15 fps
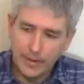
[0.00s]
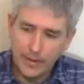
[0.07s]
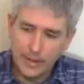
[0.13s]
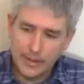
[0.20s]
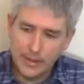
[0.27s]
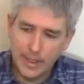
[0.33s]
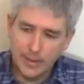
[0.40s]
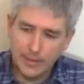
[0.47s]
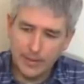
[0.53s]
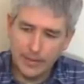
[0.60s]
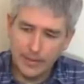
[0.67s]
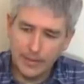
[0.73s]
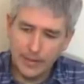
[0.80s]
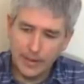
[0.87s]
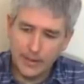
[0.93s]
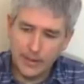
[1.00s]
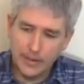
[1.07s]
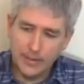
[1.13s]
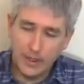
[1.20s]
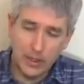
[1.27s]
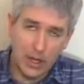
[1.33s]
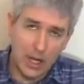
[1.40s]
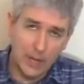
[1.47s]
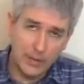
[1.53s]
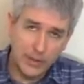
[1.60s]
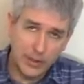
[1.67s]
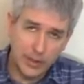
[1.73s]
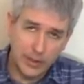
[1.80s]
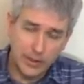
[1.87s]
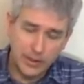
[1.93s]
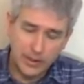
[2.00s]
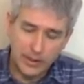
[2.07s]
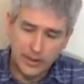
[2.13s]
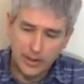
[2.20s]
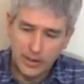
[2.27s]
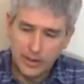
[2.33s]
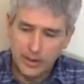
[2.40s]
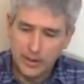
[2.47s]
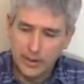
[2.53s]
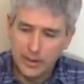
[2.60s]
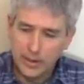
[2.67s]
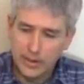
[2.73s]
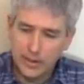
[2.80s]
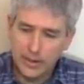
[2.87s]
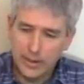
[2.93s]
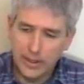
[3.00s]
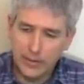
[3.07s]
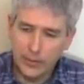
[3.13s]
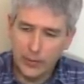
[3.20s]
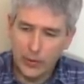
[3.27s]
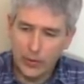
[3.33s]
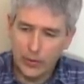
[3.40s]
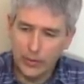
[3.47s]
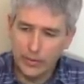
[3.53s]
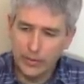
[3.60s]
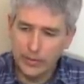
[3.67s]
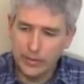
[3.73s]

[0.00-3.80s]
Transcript: It's going to be an option down the road,